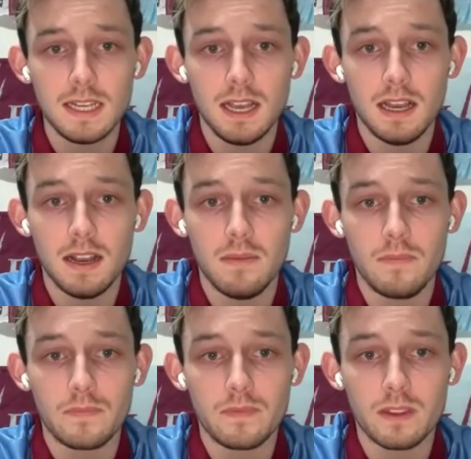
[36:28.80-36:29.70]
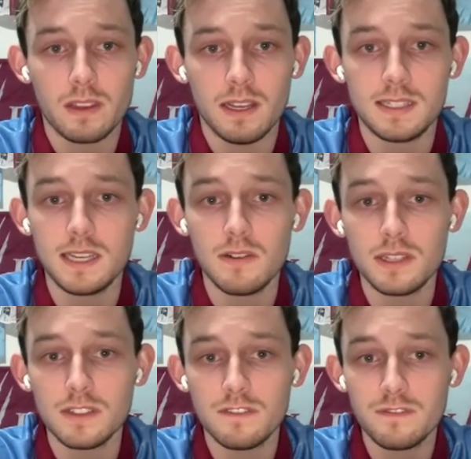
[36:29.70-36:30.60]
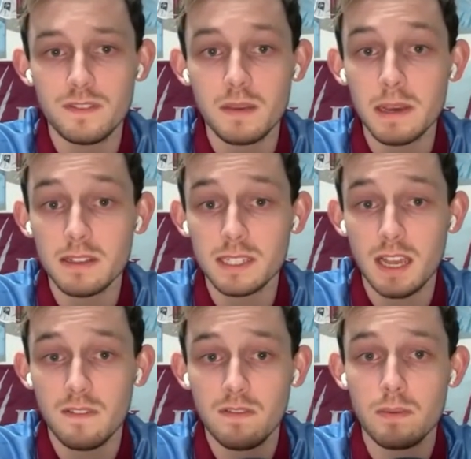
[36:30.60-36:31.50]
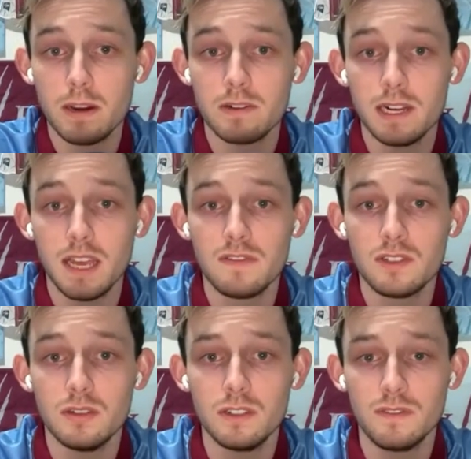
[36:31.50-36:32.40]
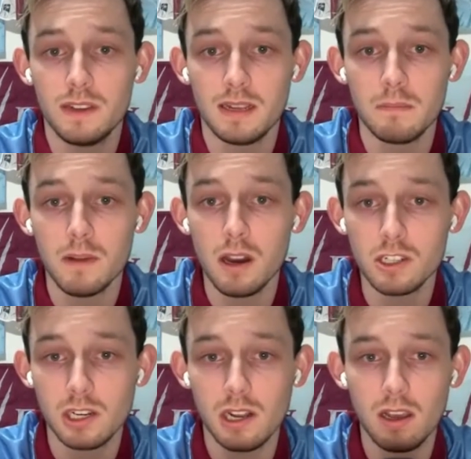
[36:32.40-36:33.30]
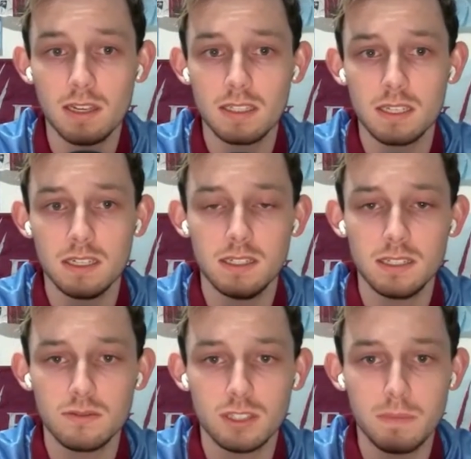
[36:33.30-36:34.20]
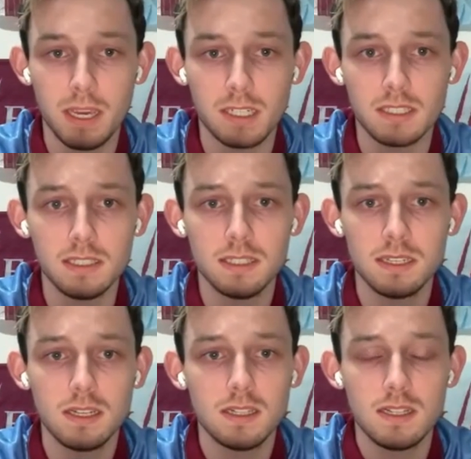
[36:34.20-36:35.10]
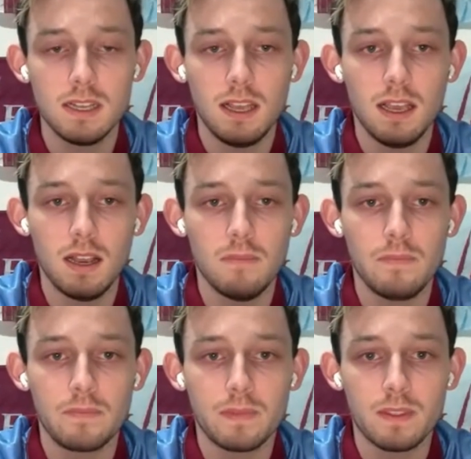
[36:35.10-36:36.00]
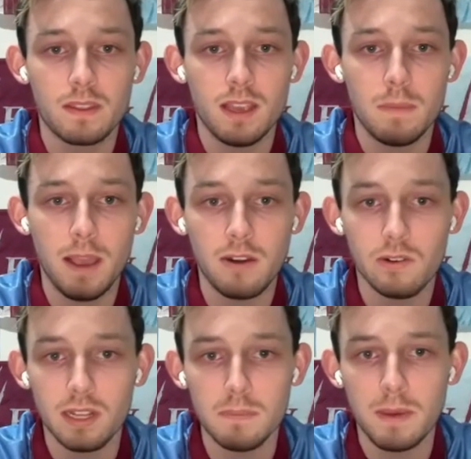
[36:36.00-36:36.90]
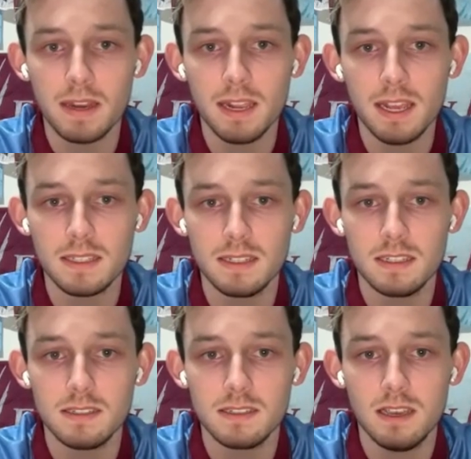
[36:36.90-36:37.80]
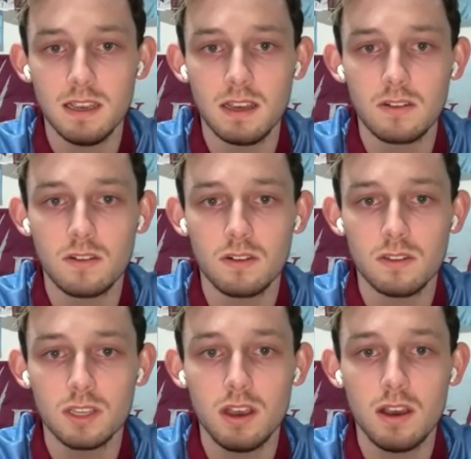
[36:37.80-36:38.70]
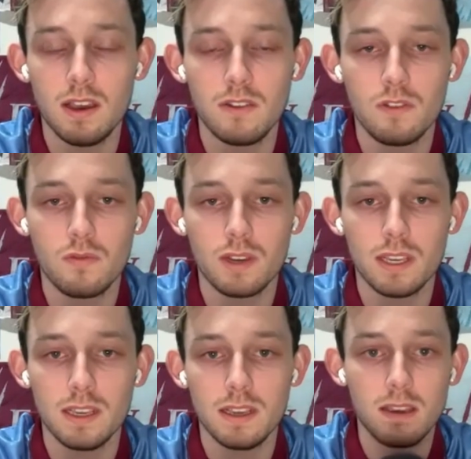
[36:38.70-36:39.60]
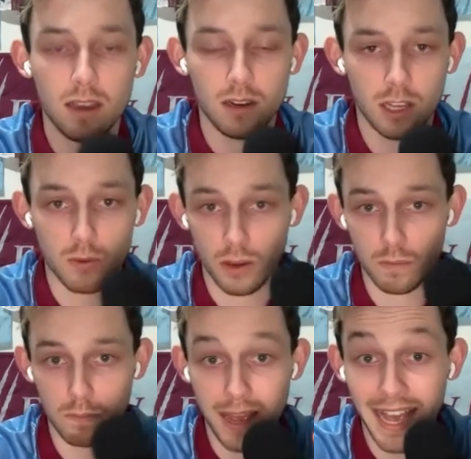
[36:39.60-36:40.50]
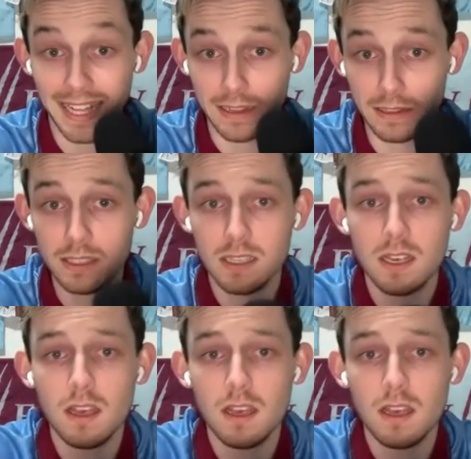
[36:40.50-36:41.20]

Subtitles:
A series of female staff have apparently left due to feeling marginalised and disrespected. Apparently, Ben Hatton has gone on to hire 3, and I quote, pals,